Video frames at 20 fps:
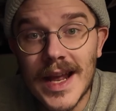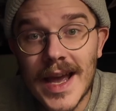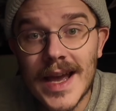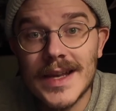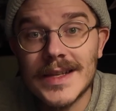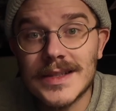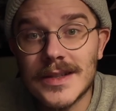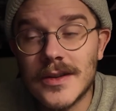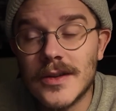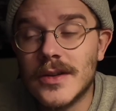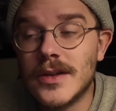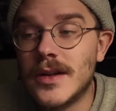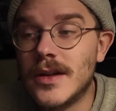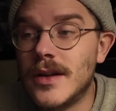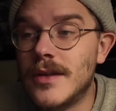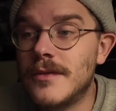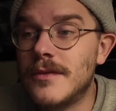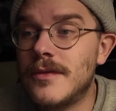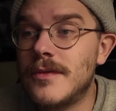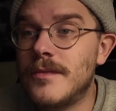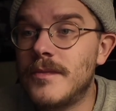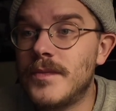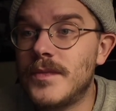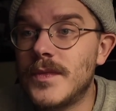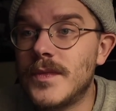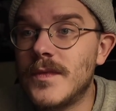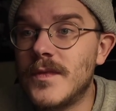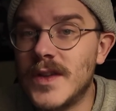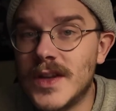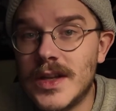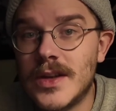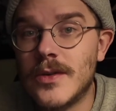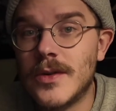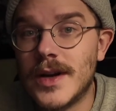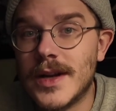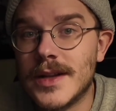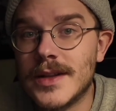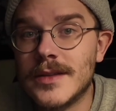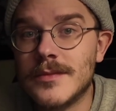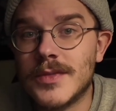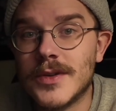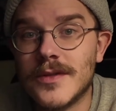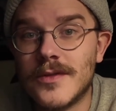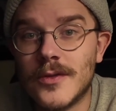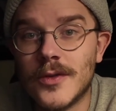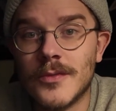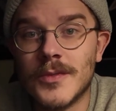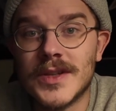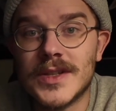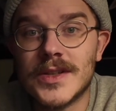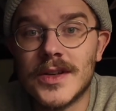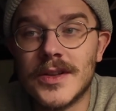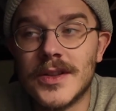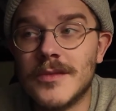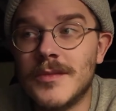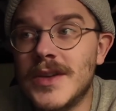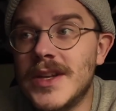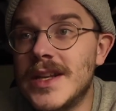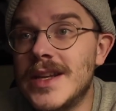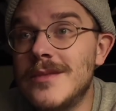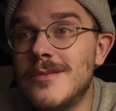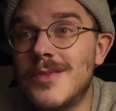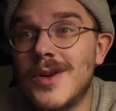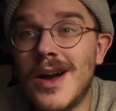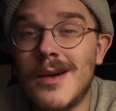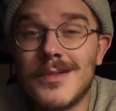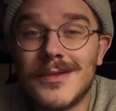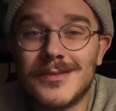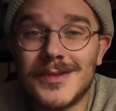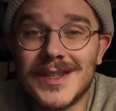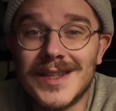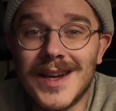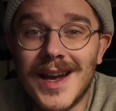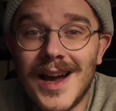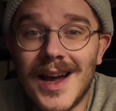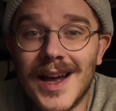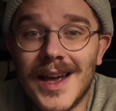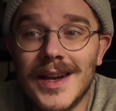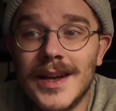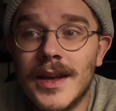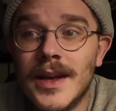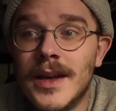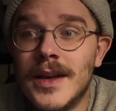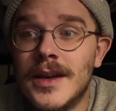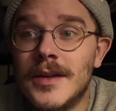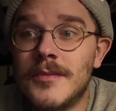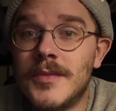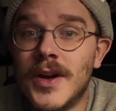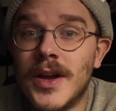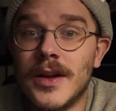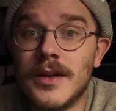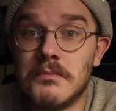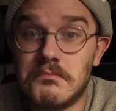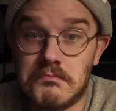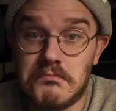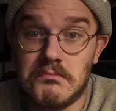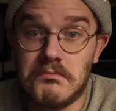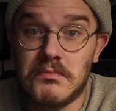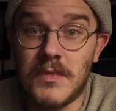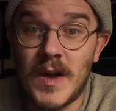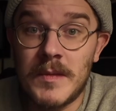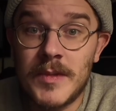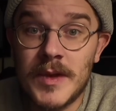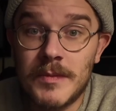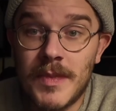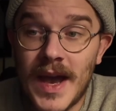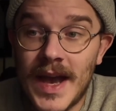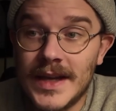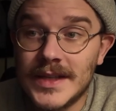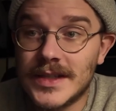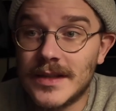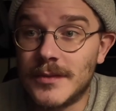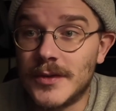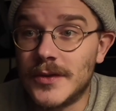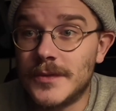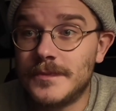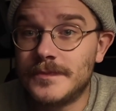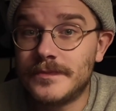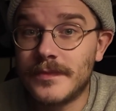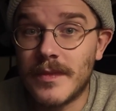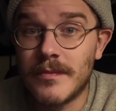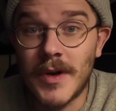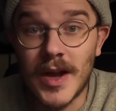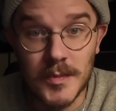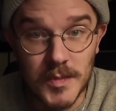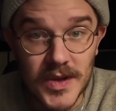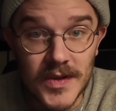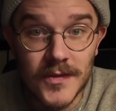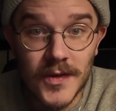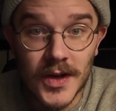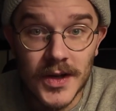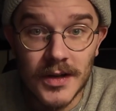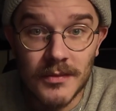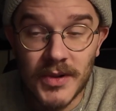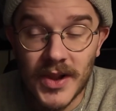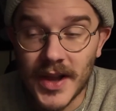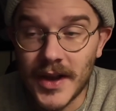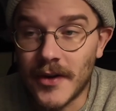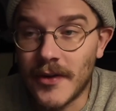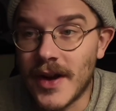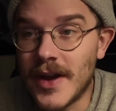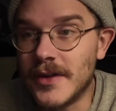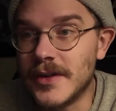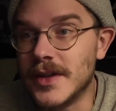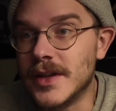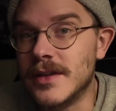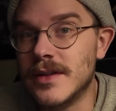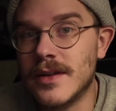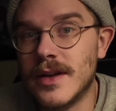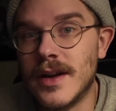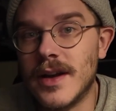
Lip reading: as good of video editing performance on the mini. Probably not, but might be passable. Might be fun to play around in.